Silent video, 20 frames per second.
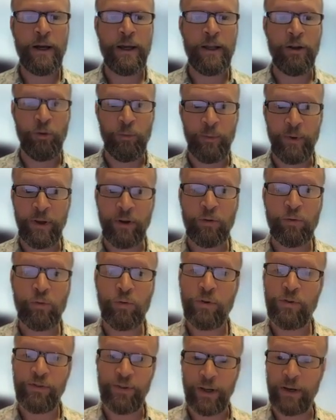It'll be
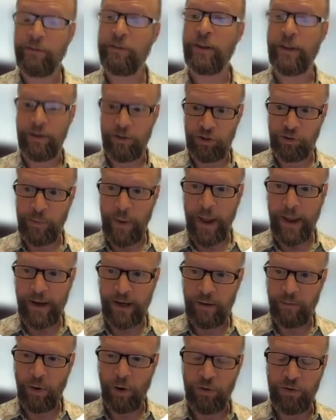significantly
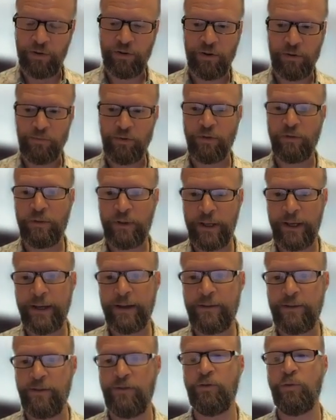expanded both in terms of
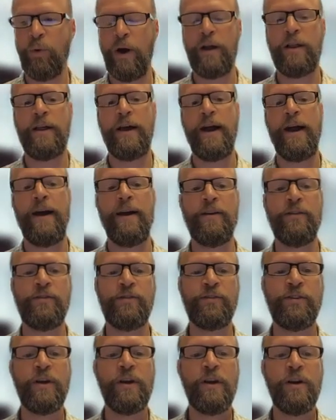length as well
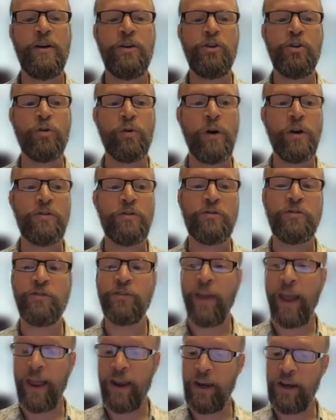as your
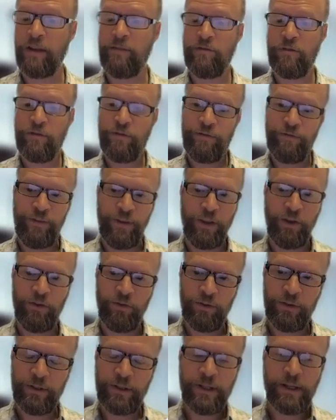understanding of the
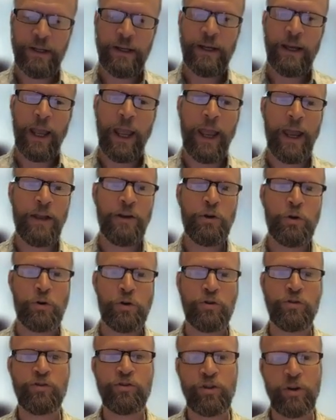field and your
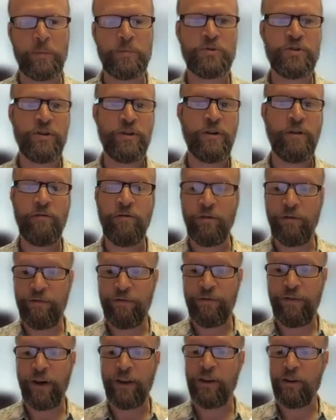description of the
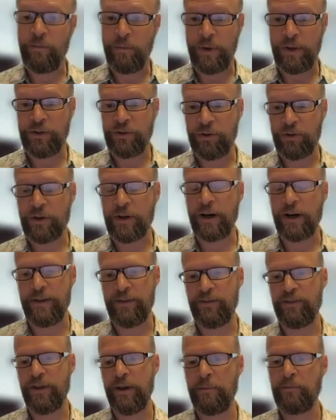fundamental
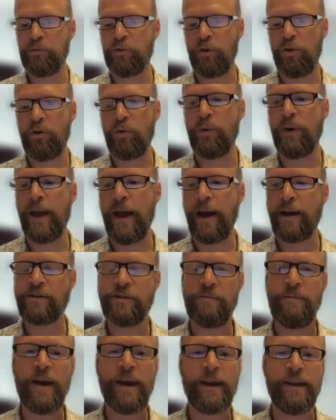concepts or the
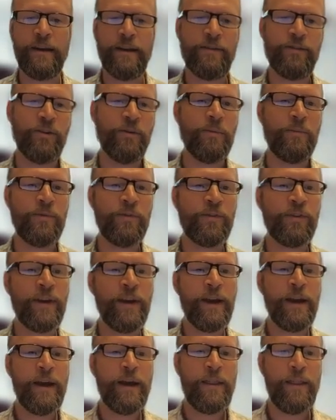reaction mechanisms
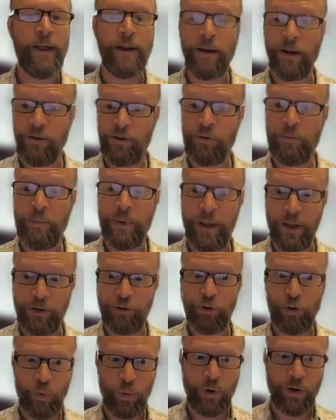that
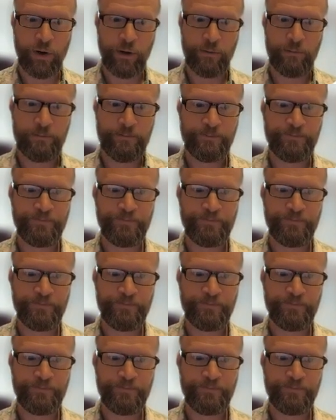underpin your work.